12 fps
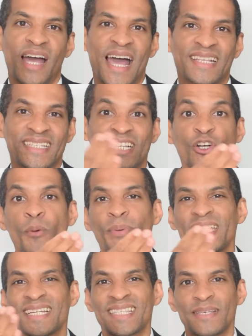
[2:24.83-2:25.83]
has
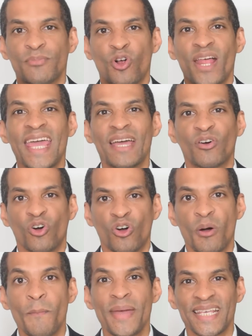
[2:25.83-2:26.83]
incomprehensible error
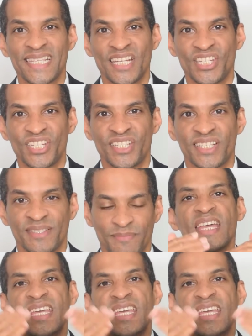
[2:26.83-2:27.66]
messages.